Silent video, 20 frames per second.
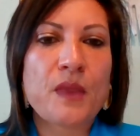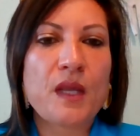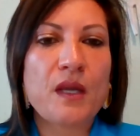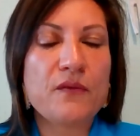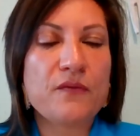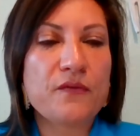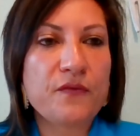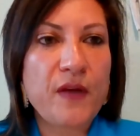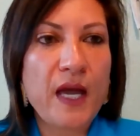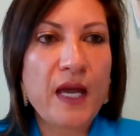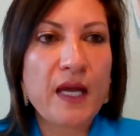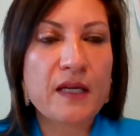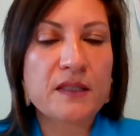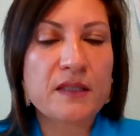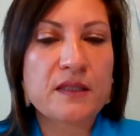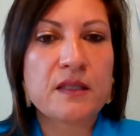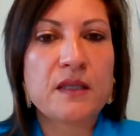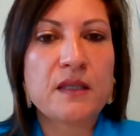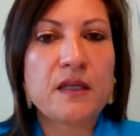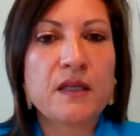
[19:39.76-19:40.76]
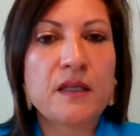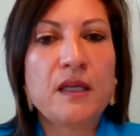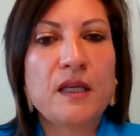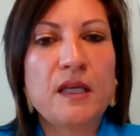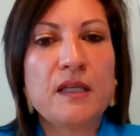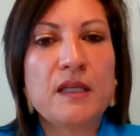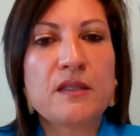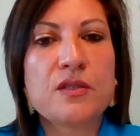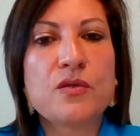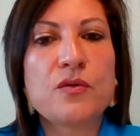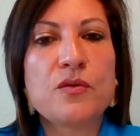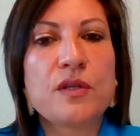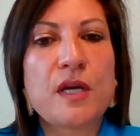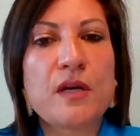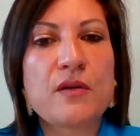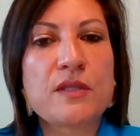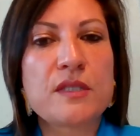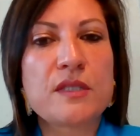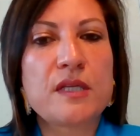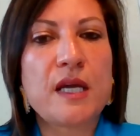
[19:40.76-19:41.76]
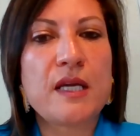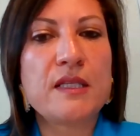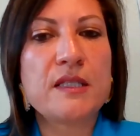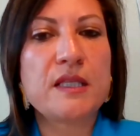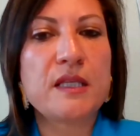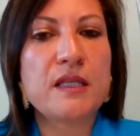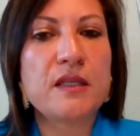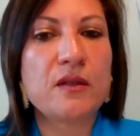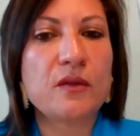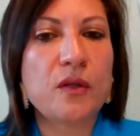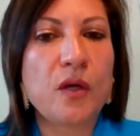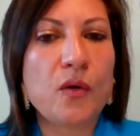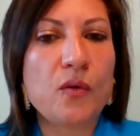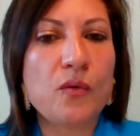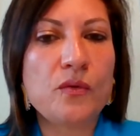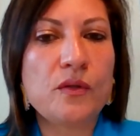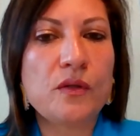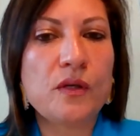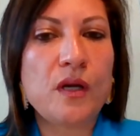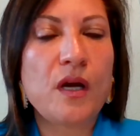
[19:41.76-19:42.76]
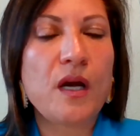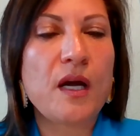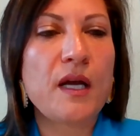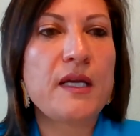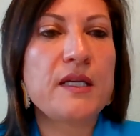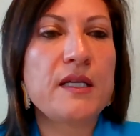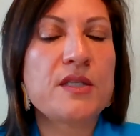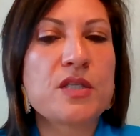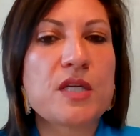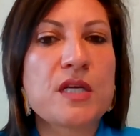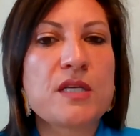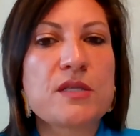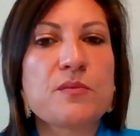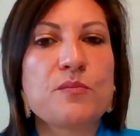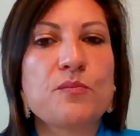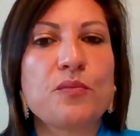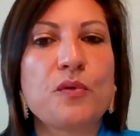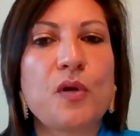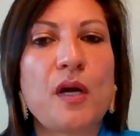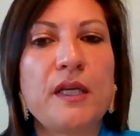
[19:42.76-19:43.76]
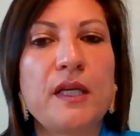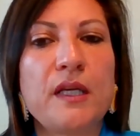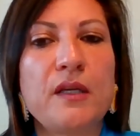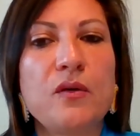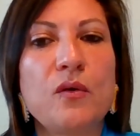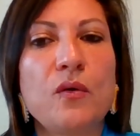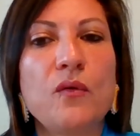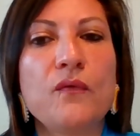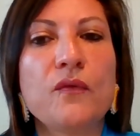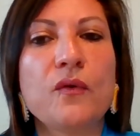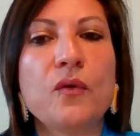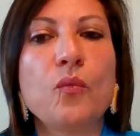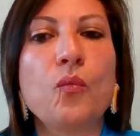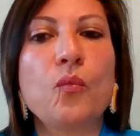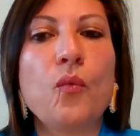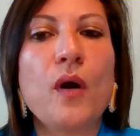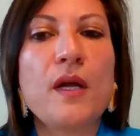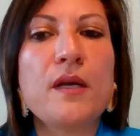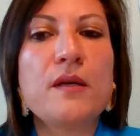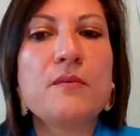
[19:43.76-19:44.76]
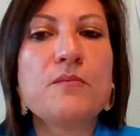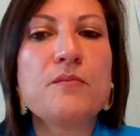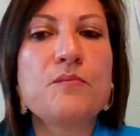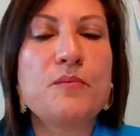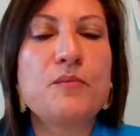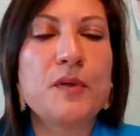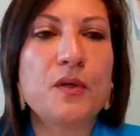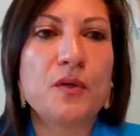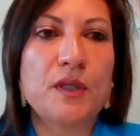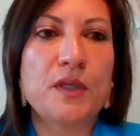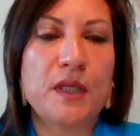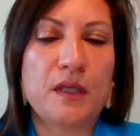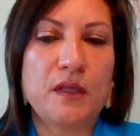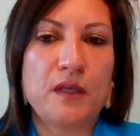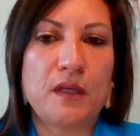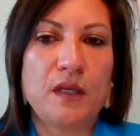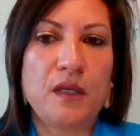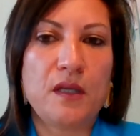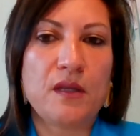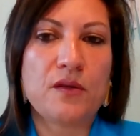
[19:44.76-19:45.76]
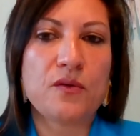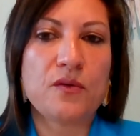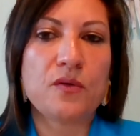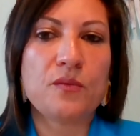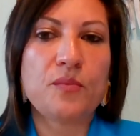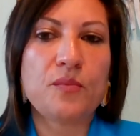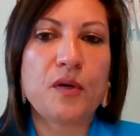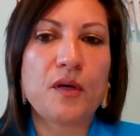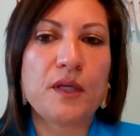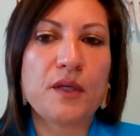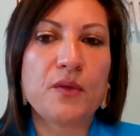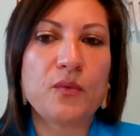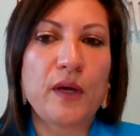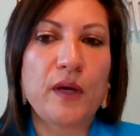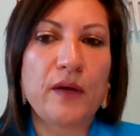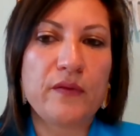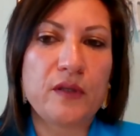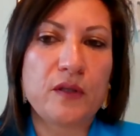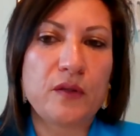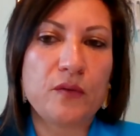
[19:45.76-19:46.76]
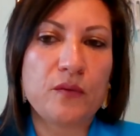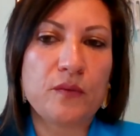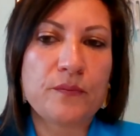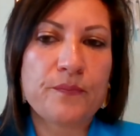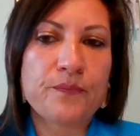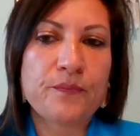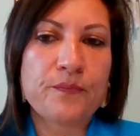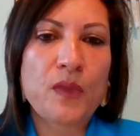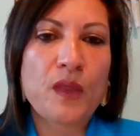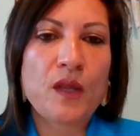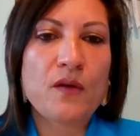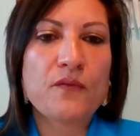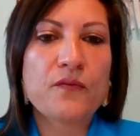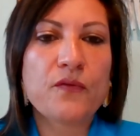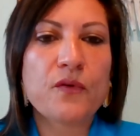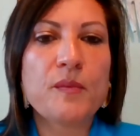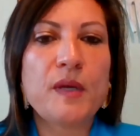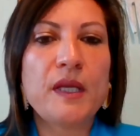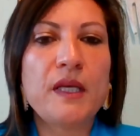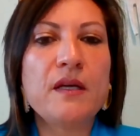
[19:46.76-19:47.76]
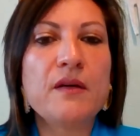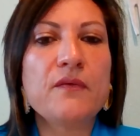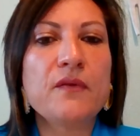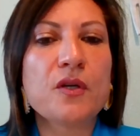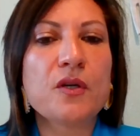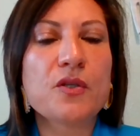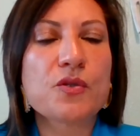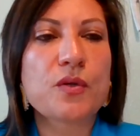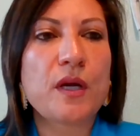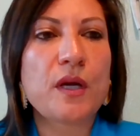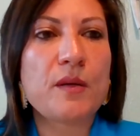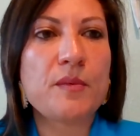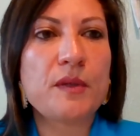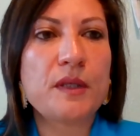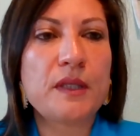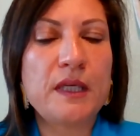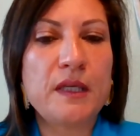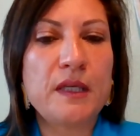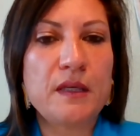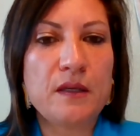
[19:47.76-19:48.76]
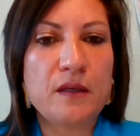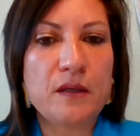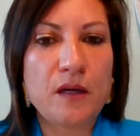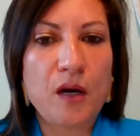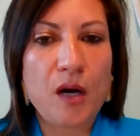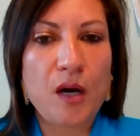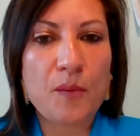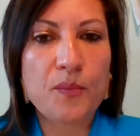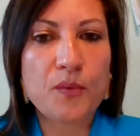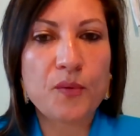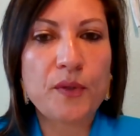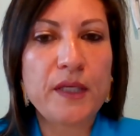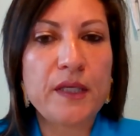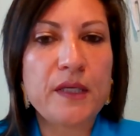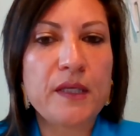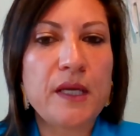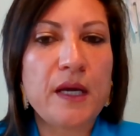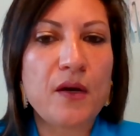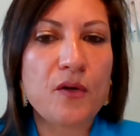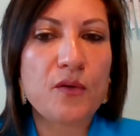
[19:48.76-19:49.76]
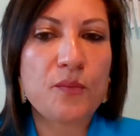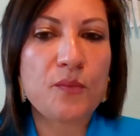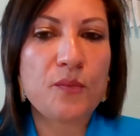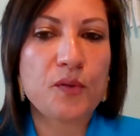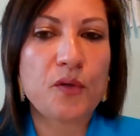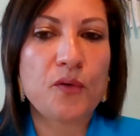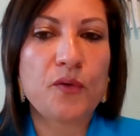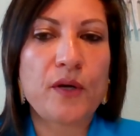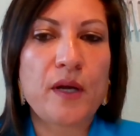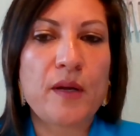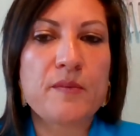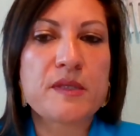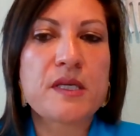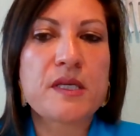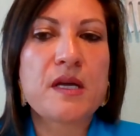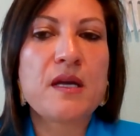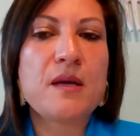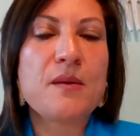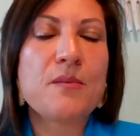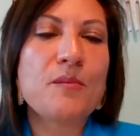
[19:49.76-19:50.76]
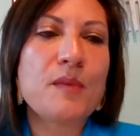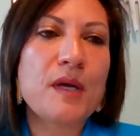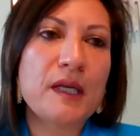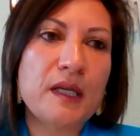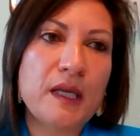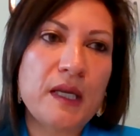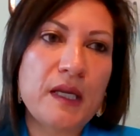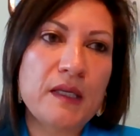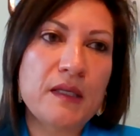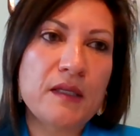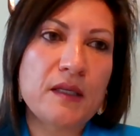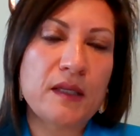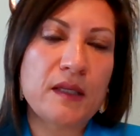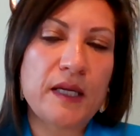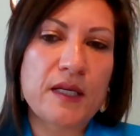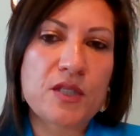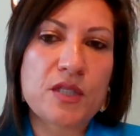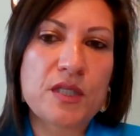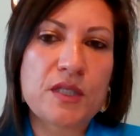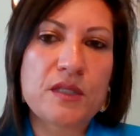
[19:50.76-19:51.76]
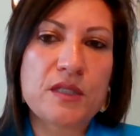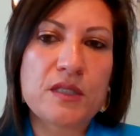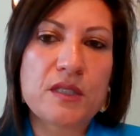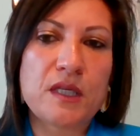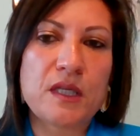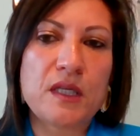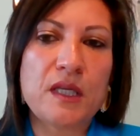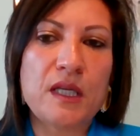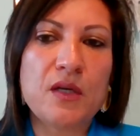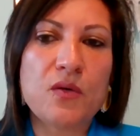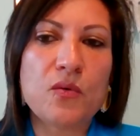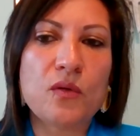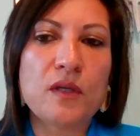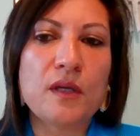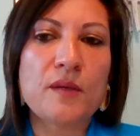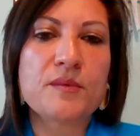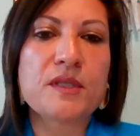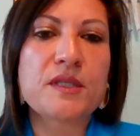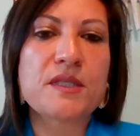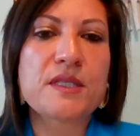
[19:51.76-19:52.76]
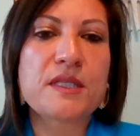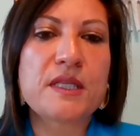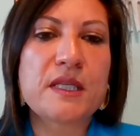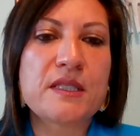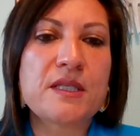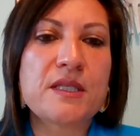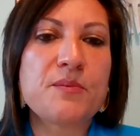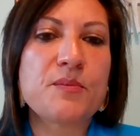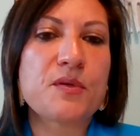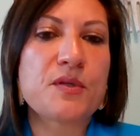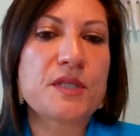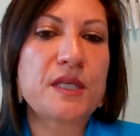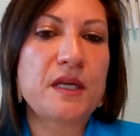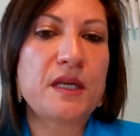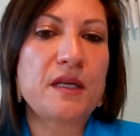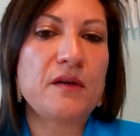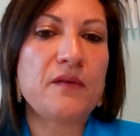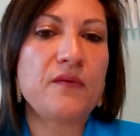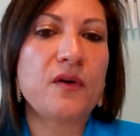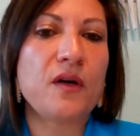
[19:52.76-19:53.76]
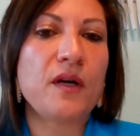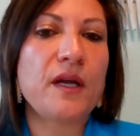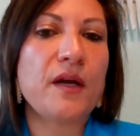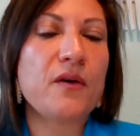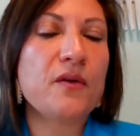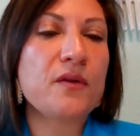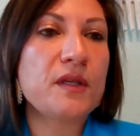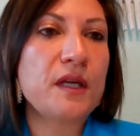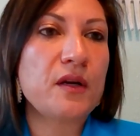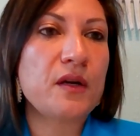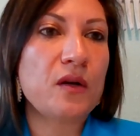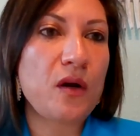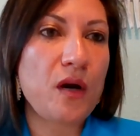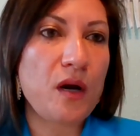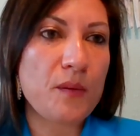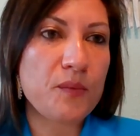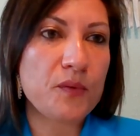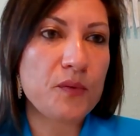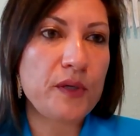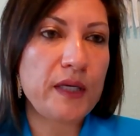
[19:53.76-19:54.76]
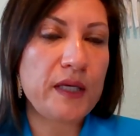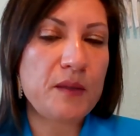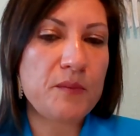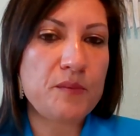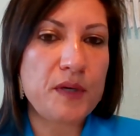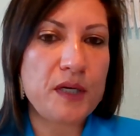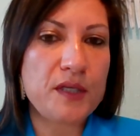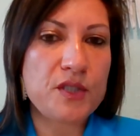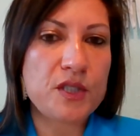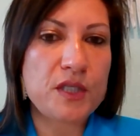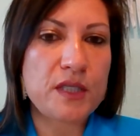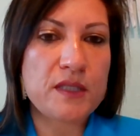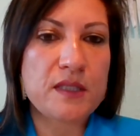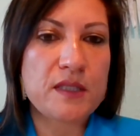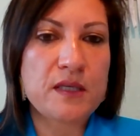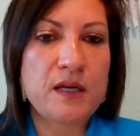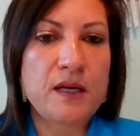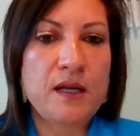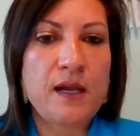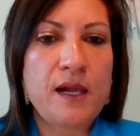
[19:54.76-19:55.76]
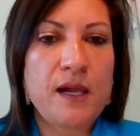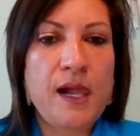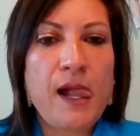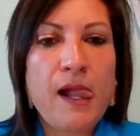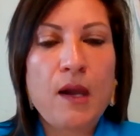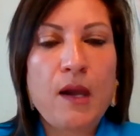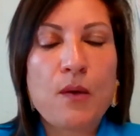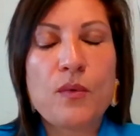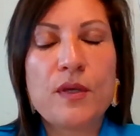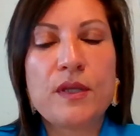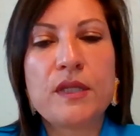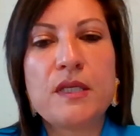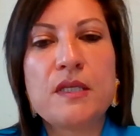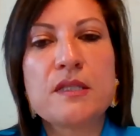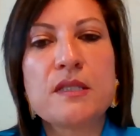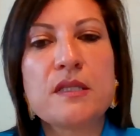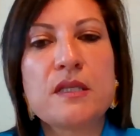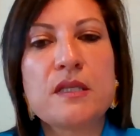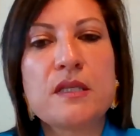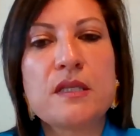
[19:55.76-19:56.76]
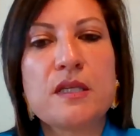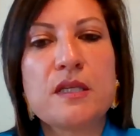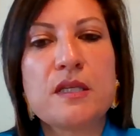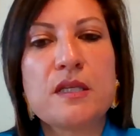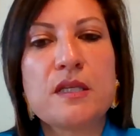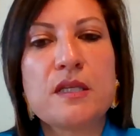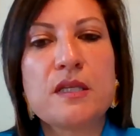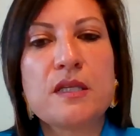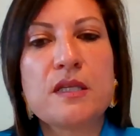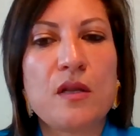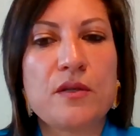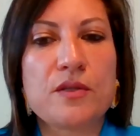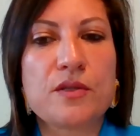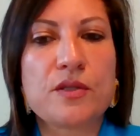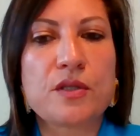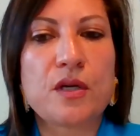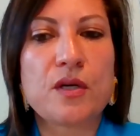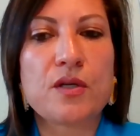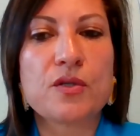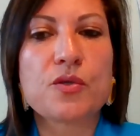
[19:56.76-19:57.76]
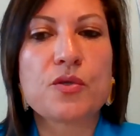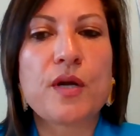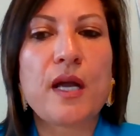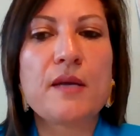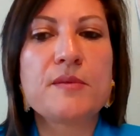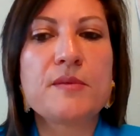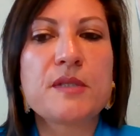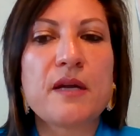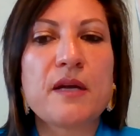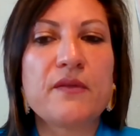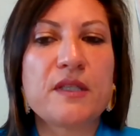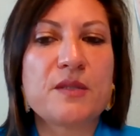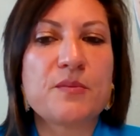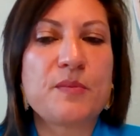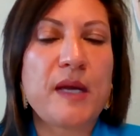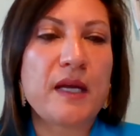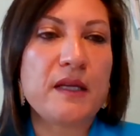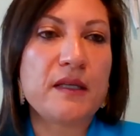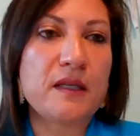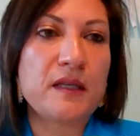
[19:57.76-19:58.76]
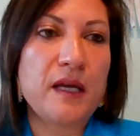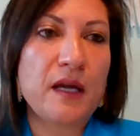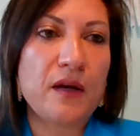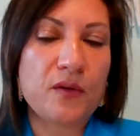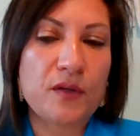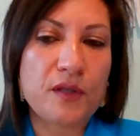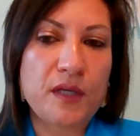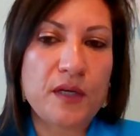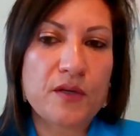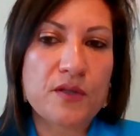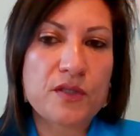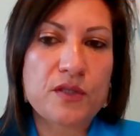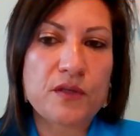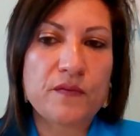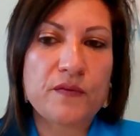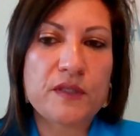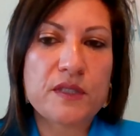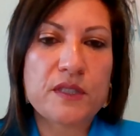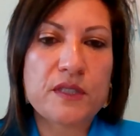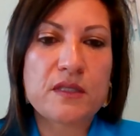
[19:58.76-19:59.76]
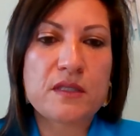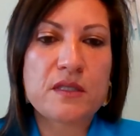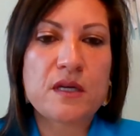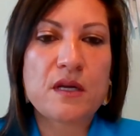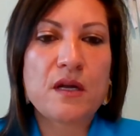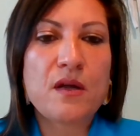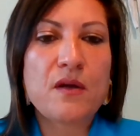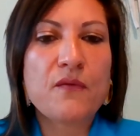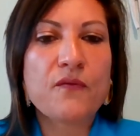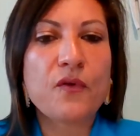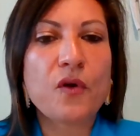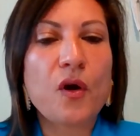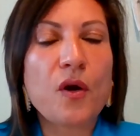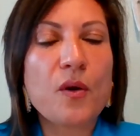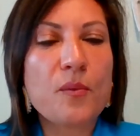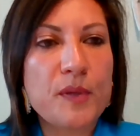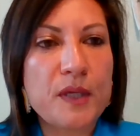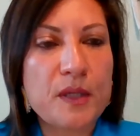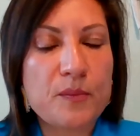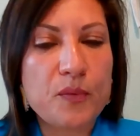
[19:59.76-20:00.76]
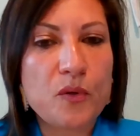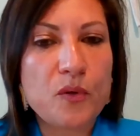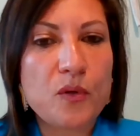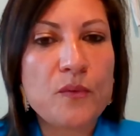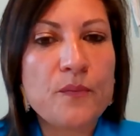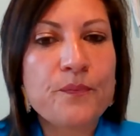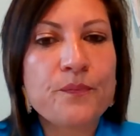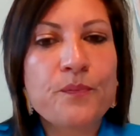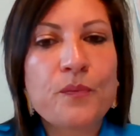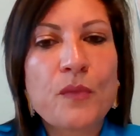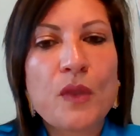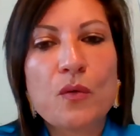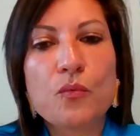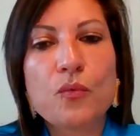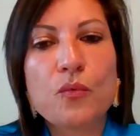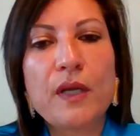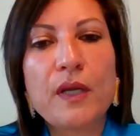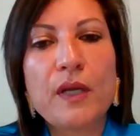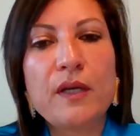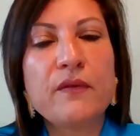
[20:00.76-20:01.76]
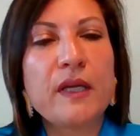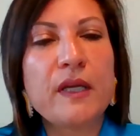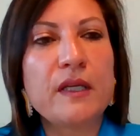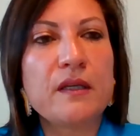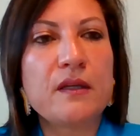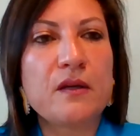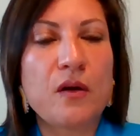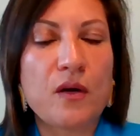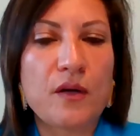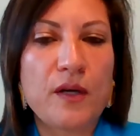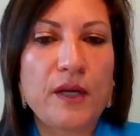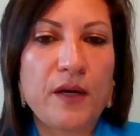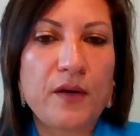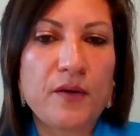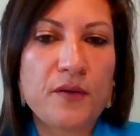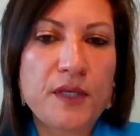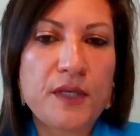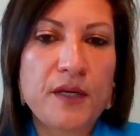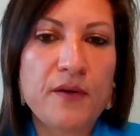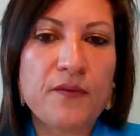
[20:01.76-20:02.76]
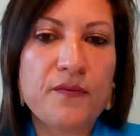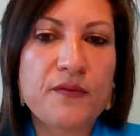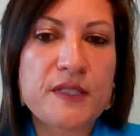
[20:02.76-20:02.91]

In fact, in 2019 alone, IHS brought in over $1 billion in third-party revenue. For many of our tribally operated health programs, Medicaid collections can equal up to 60% of our healthcare operating budgets. With these additional dollars, our tribes have expanded healthcare services for our people, renovated our healthcare